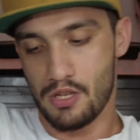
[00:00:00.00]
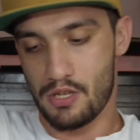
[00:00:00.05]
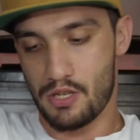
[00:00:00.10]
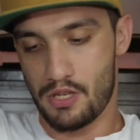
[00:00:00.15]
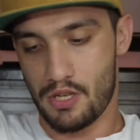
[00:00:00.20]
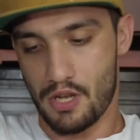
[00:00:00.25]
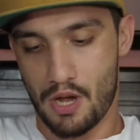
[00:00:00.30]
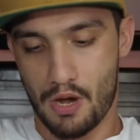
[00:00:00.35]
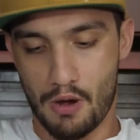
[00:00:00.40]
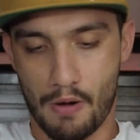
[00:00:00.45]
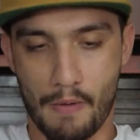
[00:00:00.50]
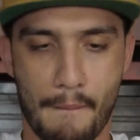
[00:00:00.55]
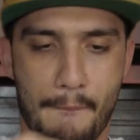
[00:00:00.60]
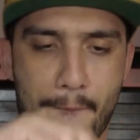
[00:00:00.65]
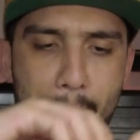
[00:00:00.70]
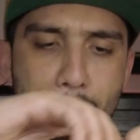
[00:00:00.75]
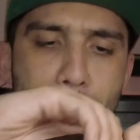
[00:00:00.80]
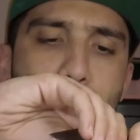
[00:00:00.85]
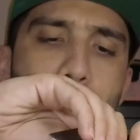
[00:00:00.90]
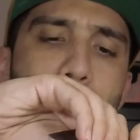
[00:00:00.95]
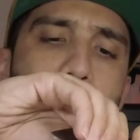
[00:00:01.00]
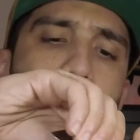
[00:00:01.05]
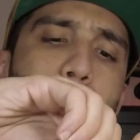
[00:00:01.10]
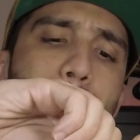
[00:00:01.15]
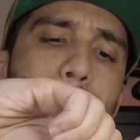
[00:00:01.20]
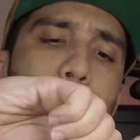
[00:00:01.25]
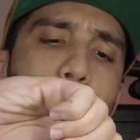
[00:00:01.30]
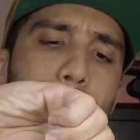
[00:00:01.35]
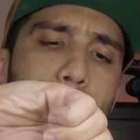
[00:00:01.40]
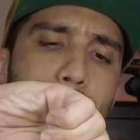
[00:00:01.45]
So,
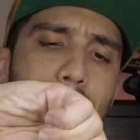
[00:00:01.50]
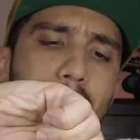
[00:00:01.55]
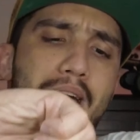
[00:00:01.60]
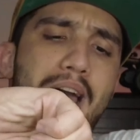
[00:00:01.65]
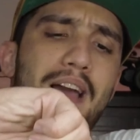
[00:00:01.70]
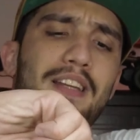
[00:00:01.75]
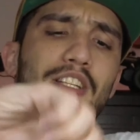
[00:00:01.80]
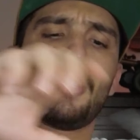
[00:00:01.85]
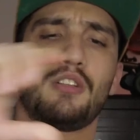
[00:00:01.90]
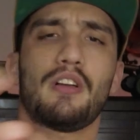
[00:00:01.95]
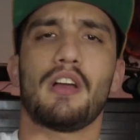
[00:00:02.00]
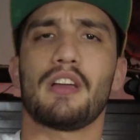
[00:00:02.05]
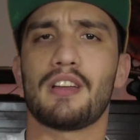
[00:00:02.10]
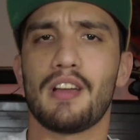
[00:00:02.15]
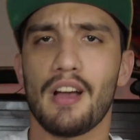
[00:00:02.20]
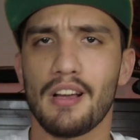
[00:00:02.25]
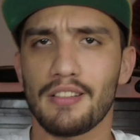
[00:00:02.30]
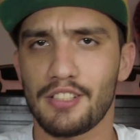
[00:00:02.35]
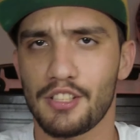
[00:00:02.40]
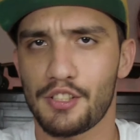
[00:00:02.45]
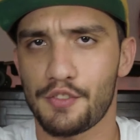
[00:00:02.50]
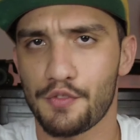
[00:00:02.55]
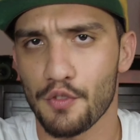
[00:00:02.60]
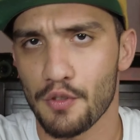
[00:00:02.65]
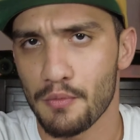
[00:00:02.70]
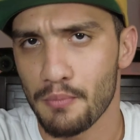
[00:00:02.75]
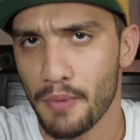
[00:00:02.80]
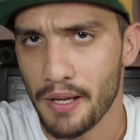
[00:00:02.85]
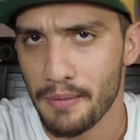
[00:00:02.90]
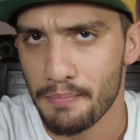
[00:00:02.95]
actually I got this
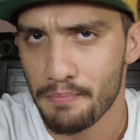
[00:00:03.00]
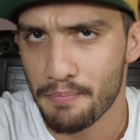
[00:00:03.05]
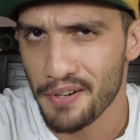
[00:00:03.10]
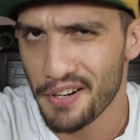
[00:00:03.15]
for my